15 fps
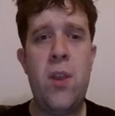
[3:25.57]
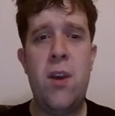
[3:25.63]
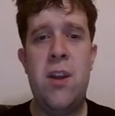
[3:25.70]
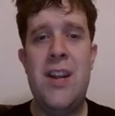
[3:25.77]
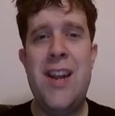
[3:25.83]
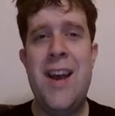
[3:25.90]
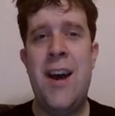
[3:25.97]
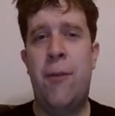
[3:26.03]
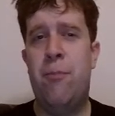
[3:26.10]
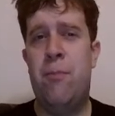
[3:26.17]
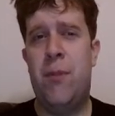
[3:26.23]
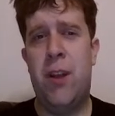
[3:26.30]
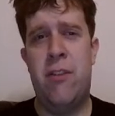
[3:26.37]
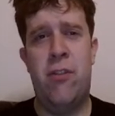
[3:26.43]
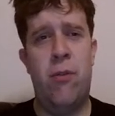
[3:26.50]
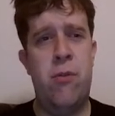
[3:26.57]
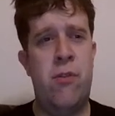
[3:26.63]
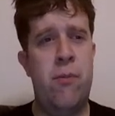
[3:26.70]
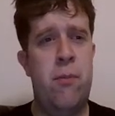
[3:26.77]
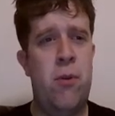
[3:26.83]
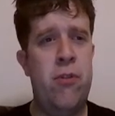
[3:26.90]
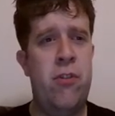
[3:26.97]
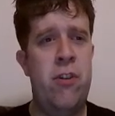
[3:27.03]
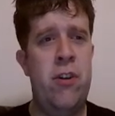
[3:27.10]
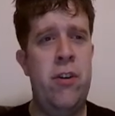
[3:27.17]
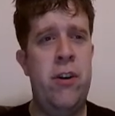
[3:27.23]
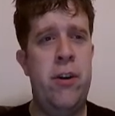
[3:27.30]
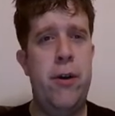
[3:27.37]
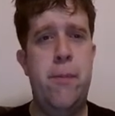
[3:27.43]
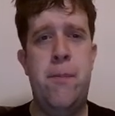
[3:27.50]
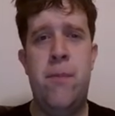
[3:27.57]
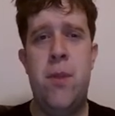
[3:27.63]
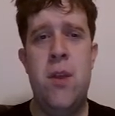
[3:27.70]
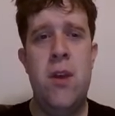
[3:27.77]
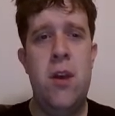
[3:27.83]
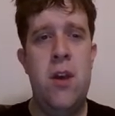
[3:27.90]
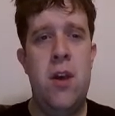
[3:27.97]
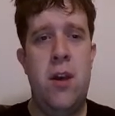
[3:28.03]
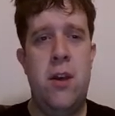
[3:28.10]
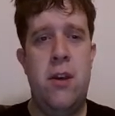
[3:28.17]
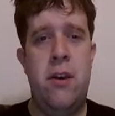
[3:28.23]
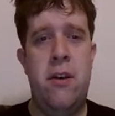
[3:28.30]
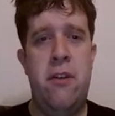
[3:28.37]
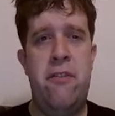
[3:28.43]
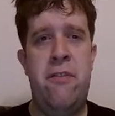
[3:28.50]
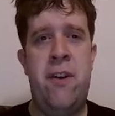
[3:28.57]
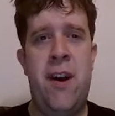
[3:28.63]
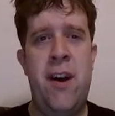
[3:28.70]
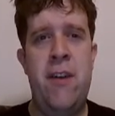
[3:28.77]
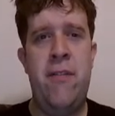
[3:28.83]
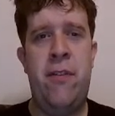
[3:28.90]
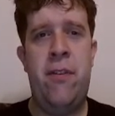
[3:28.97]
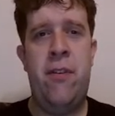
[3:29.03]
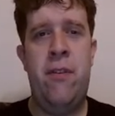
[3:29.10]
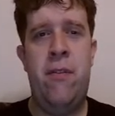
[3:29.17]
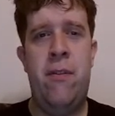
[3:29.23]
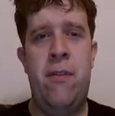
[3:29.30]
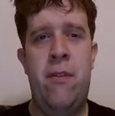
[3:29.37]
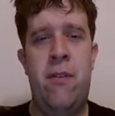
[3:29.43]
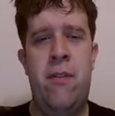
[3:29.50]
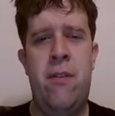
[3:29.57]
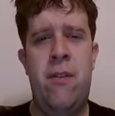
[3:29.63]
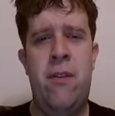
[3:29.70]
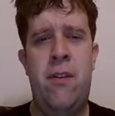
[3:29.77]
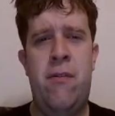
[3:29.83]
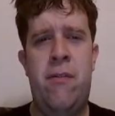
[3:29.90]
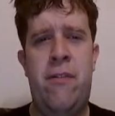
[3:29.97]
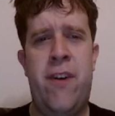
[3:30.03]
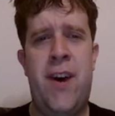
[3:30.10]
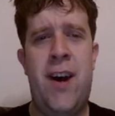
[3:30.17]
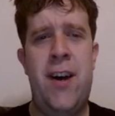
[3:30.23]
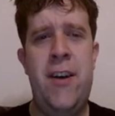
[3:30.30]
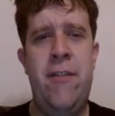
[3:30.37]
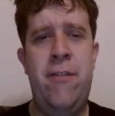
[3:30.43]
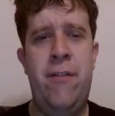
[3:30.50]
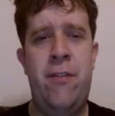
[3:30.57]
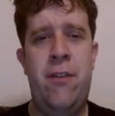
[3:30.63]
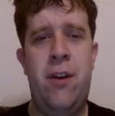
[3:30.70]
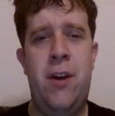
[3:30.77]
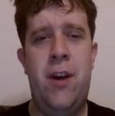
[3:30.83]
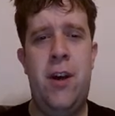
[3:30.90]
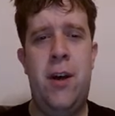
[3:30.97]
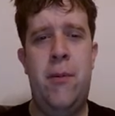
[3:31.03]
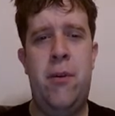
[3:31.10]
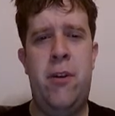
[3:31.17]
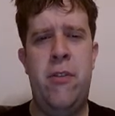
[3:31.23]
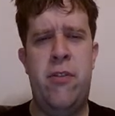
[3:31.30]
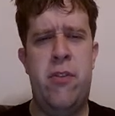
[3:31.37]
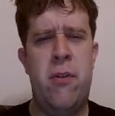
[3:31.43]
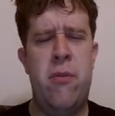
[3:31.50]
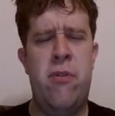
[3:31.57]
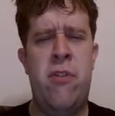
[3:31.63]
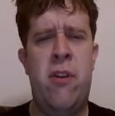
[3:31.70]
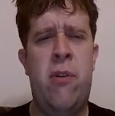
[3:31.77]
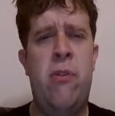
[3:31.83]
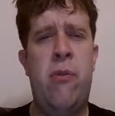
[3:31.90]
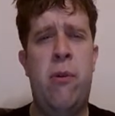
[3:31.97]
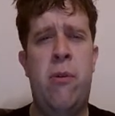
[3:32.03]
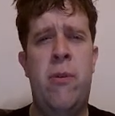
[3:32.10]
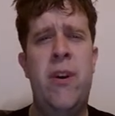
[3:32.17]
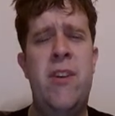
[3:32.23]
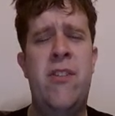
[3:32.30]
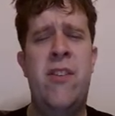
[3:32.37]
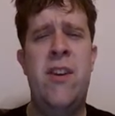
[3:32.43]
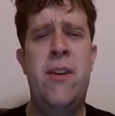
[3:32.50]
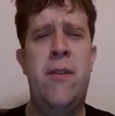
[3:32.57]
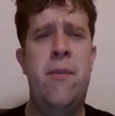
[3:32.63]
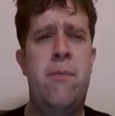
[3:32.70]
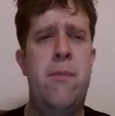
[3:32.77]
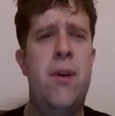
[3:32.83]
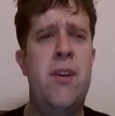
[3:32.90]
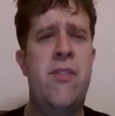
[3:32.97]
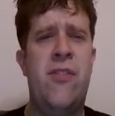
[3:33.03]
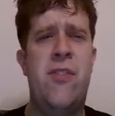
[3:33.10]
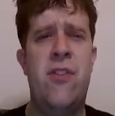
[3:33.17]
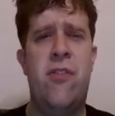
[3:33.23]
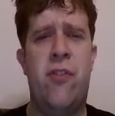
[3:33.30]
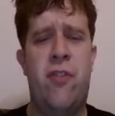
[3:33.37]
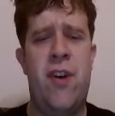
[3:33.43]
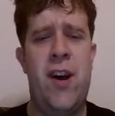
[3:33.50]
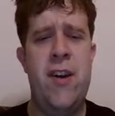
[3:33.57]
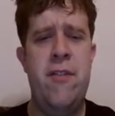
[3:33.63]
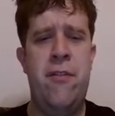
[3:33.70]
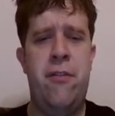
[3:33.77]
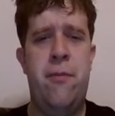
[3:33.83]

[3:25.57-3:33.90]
Now, let's do some more Sudoku. 5, 5, because those cells were already seen, makes this a 5.